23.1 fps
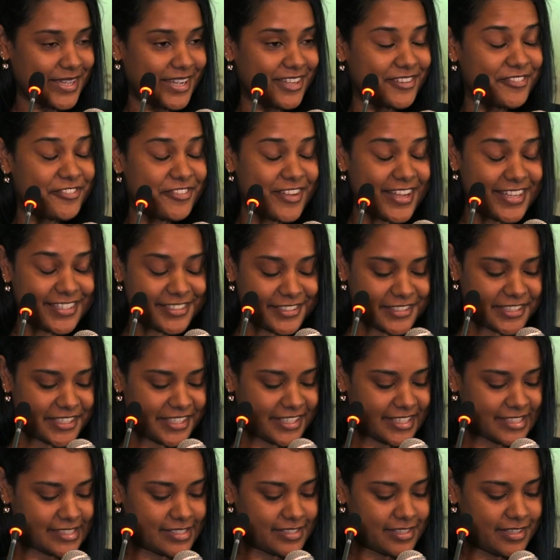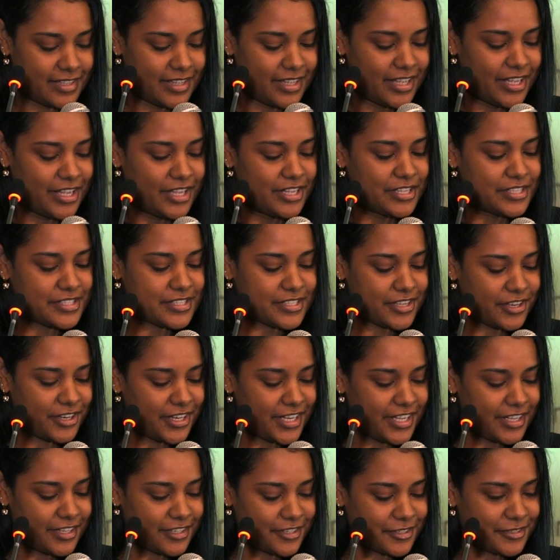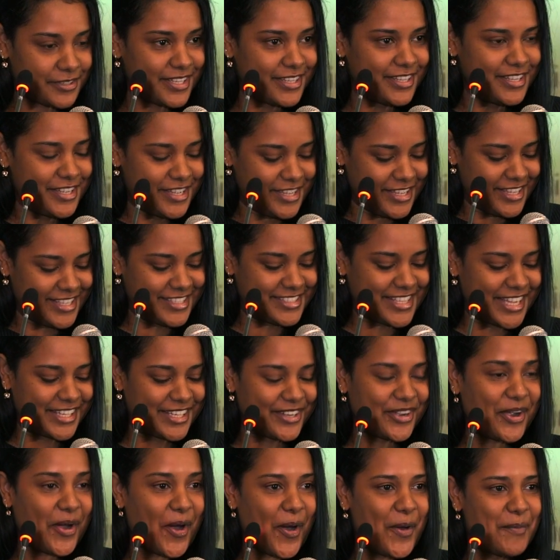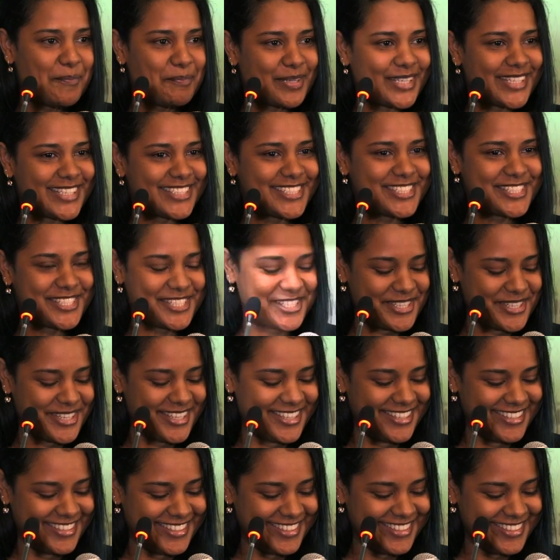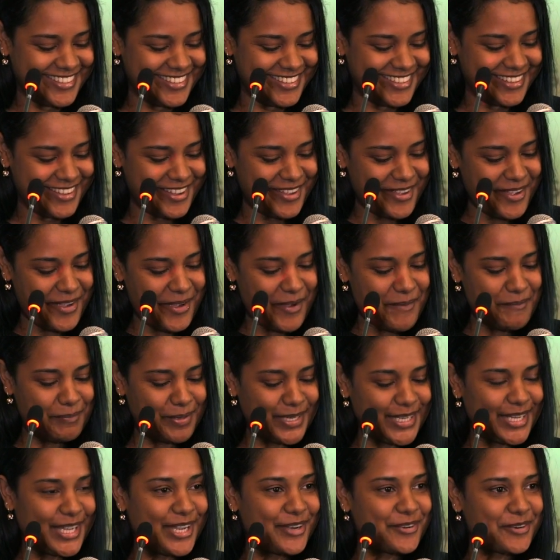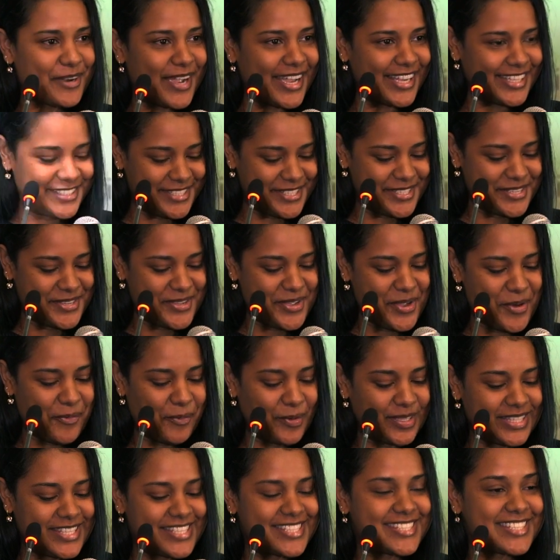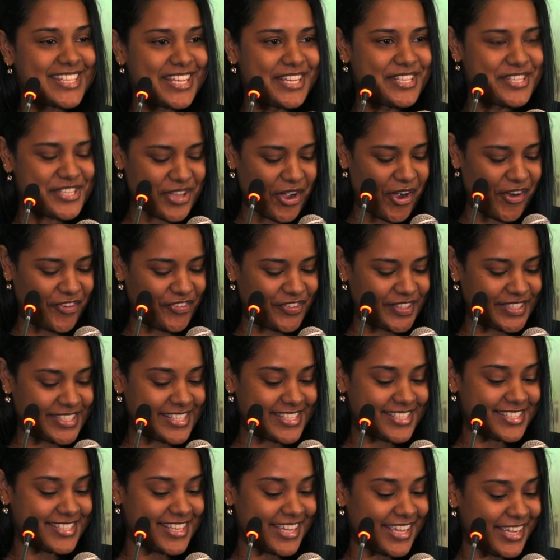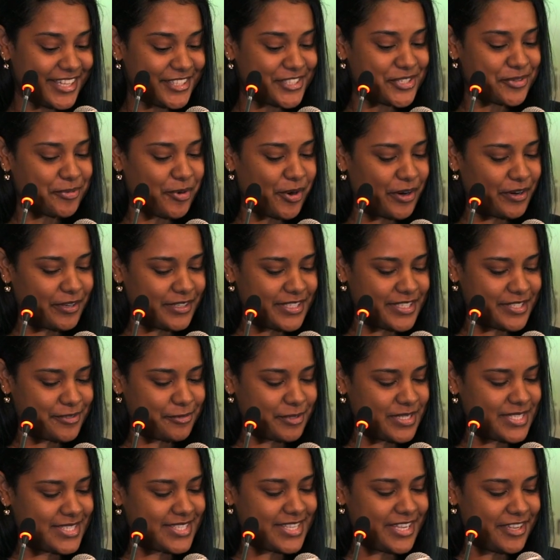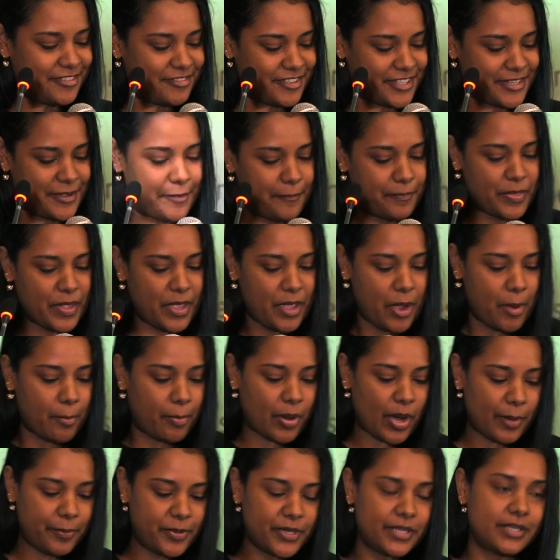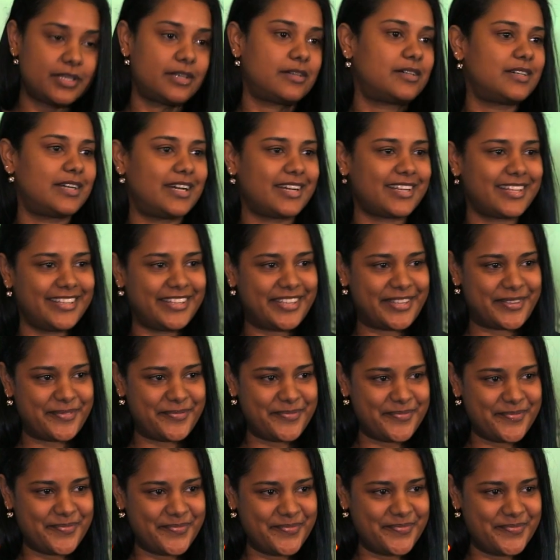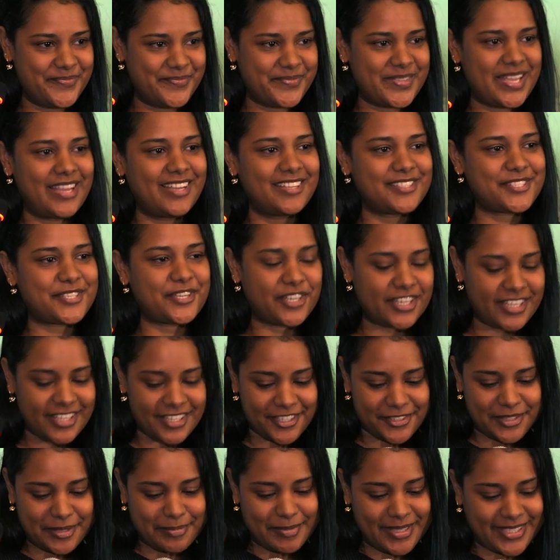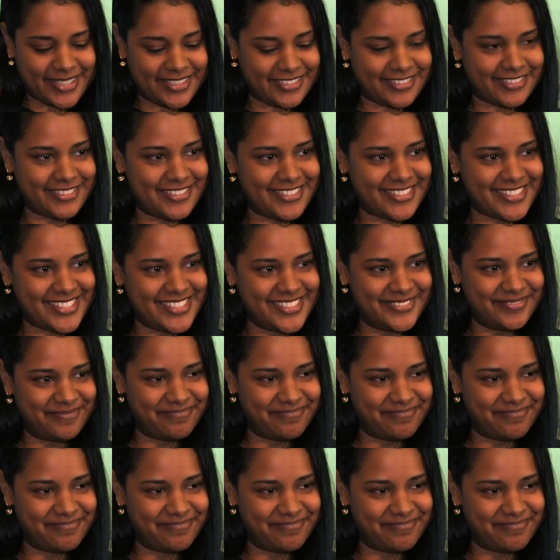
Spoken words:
And finally, Sir Hilary is an accomplished playwright with six of his stage works receiving popular acclaim. Sir Hilary Beckles.